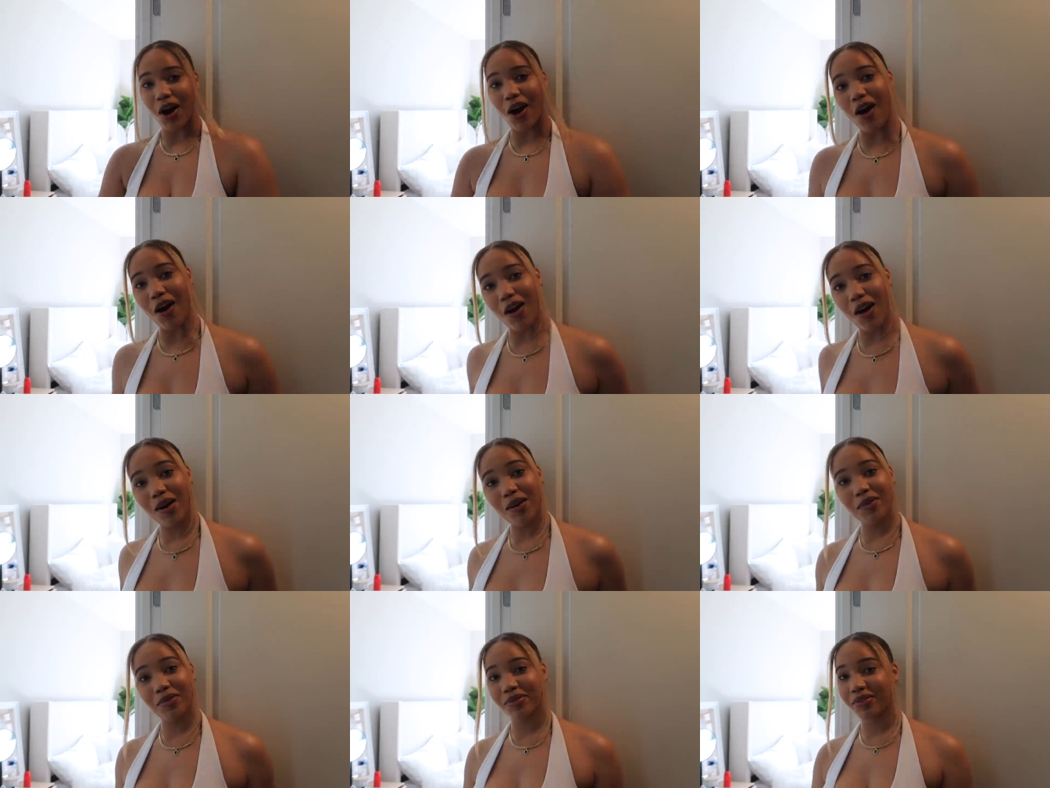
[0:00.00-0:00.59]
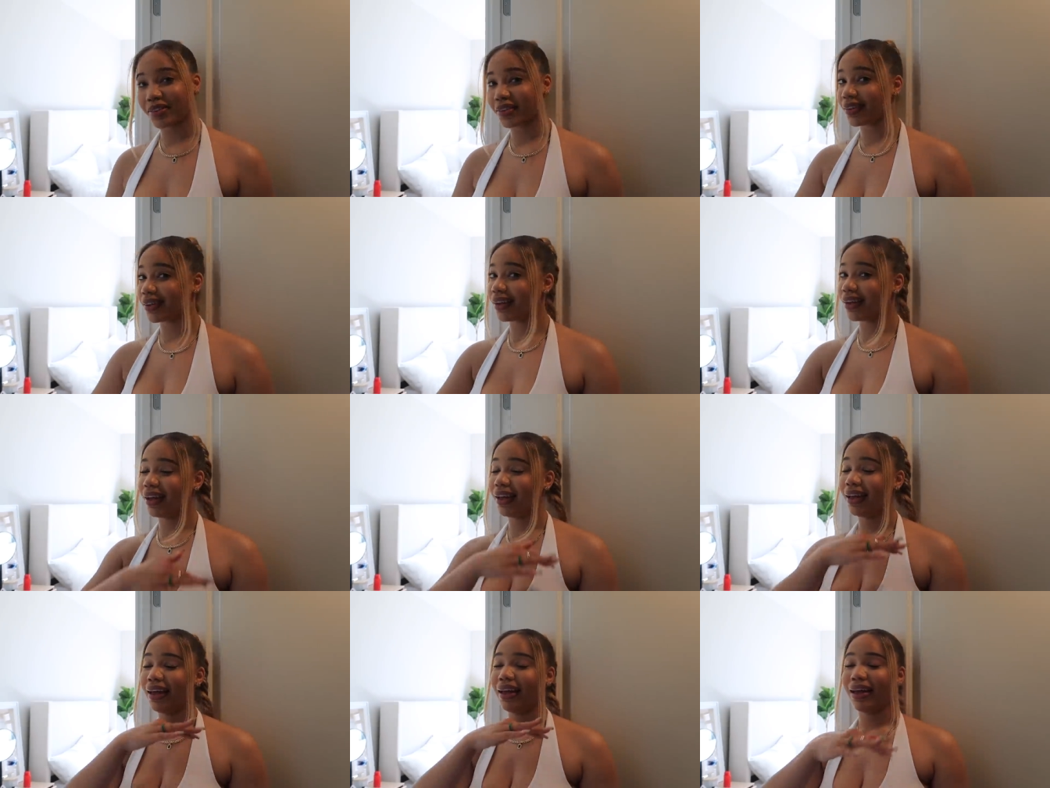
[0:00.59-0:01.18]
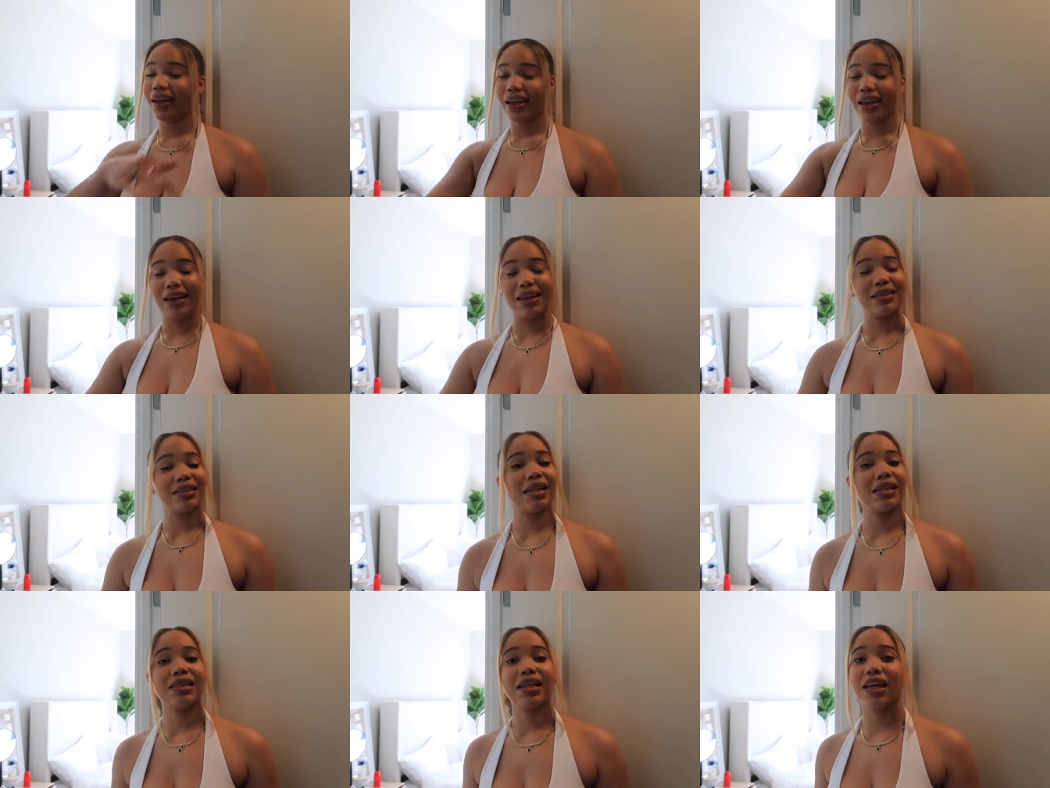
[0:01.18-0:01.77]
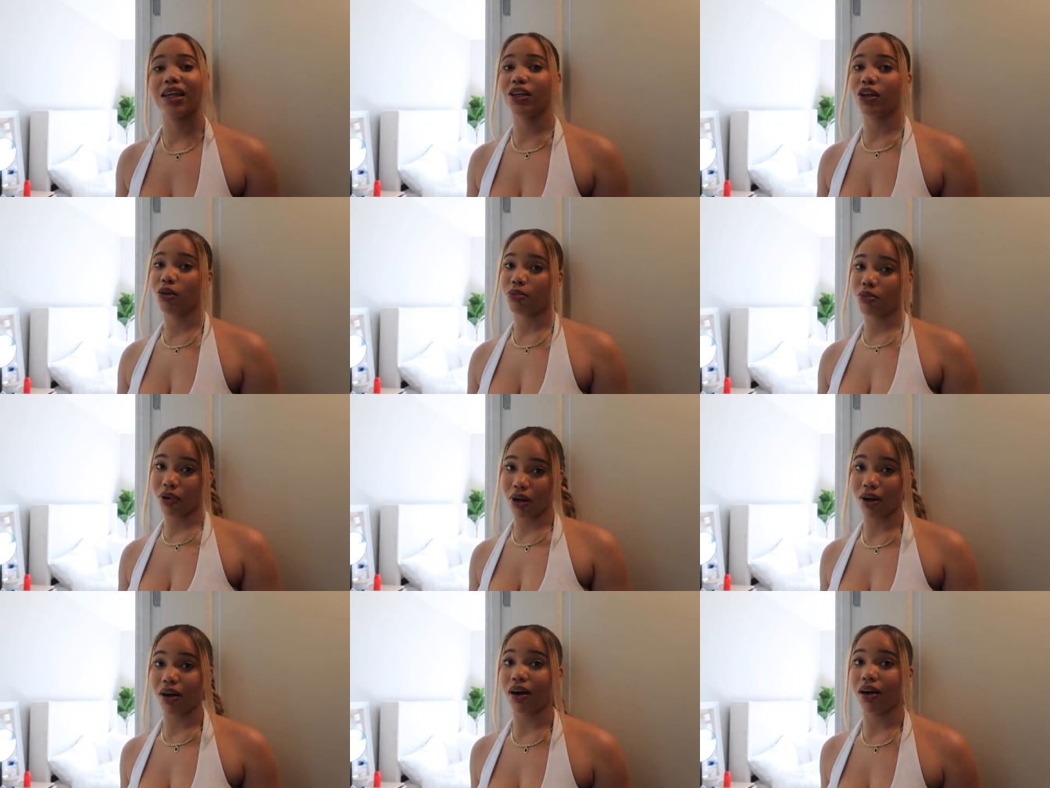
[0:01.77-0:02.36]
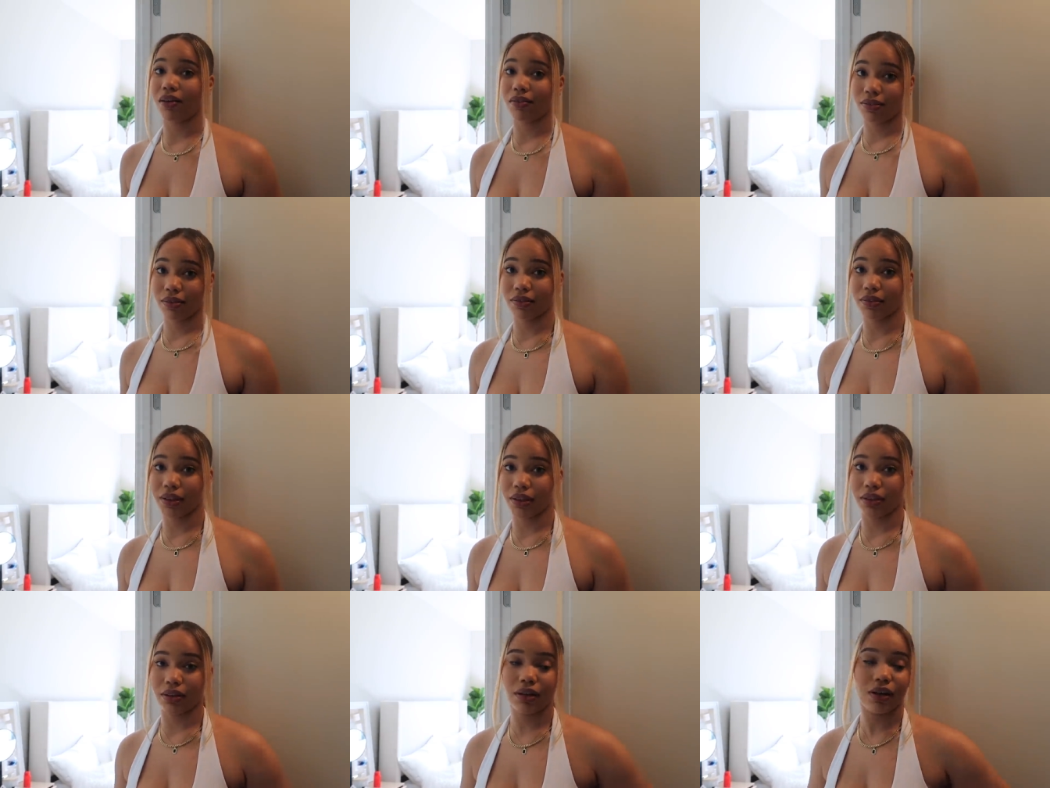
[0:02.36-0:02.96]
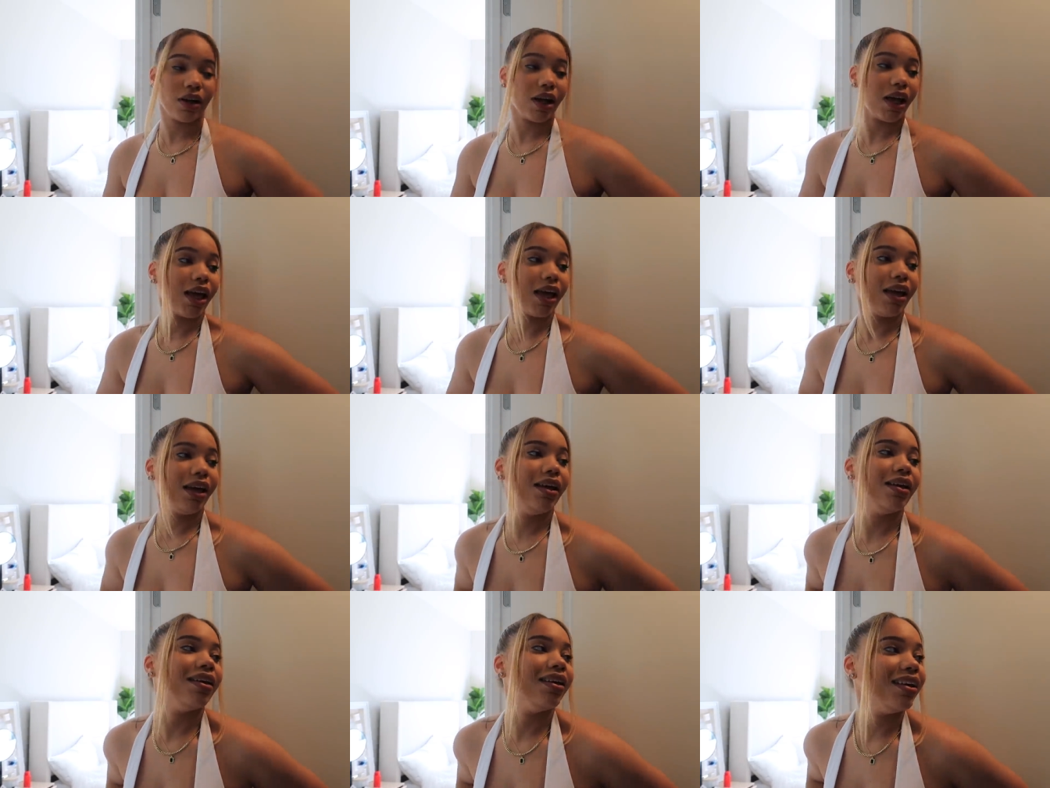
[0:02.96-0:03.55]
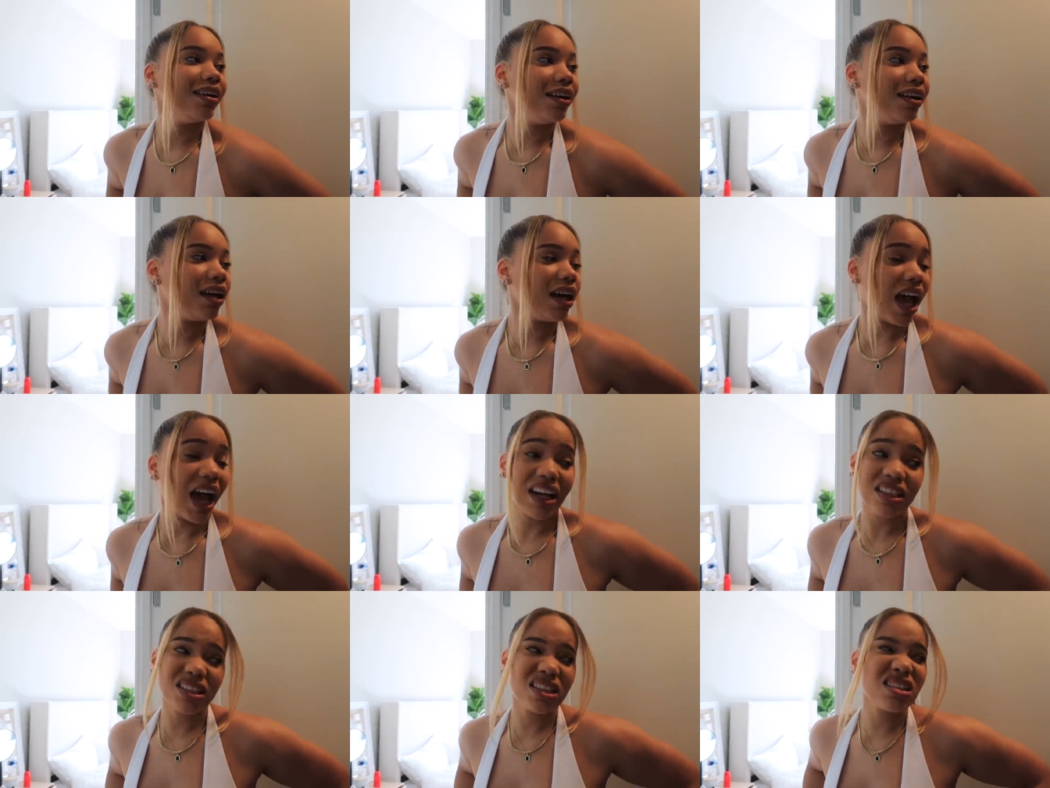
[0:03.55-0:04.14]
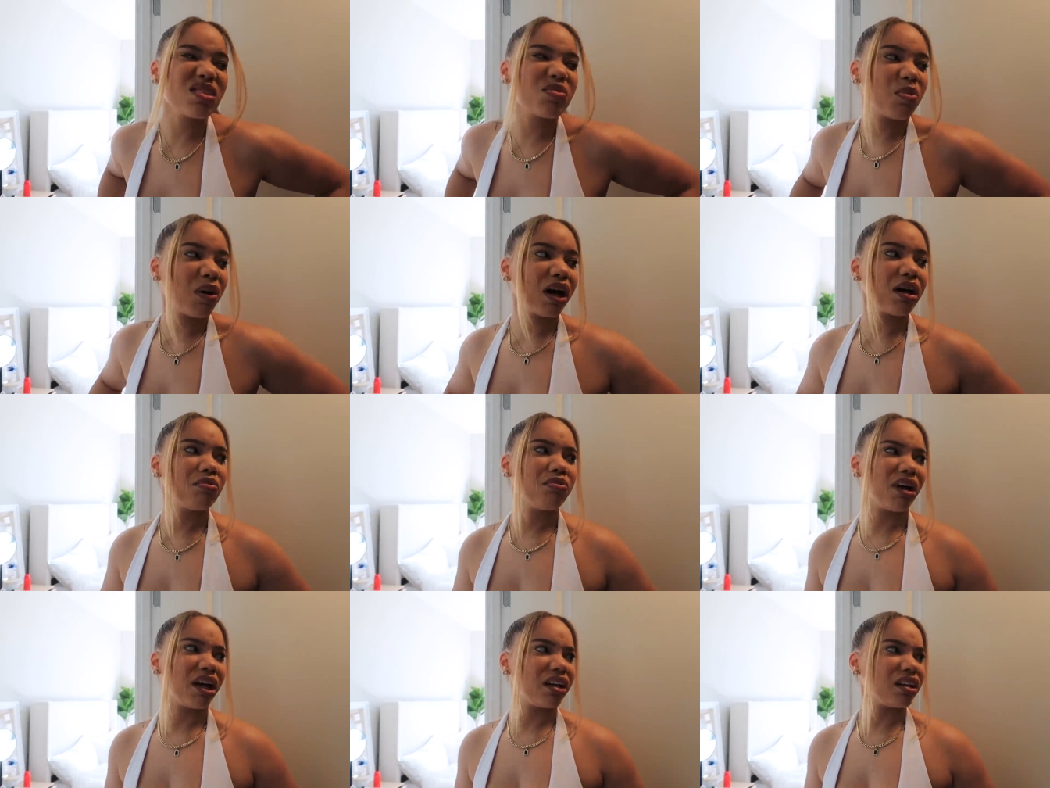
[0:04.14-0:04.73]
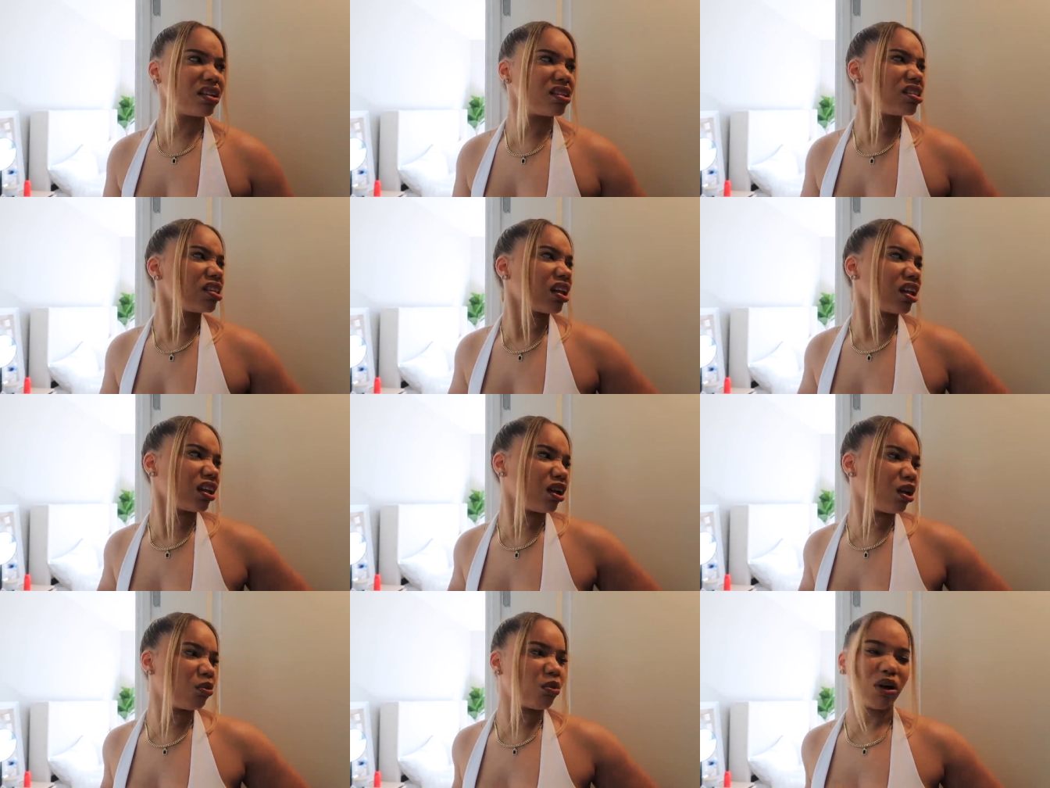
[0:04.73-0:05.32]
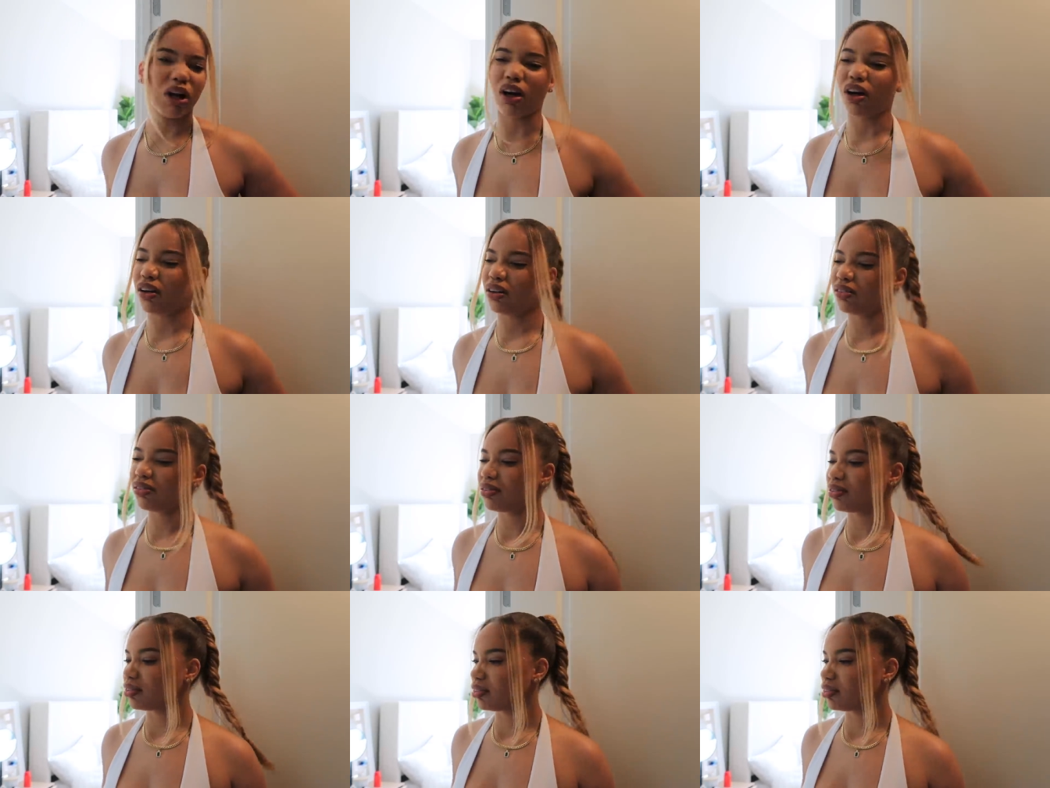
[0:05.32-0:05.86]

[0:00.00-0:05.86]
off, it's like taking your bra off for real, okay? Actually, it's probably better than taking your bra off.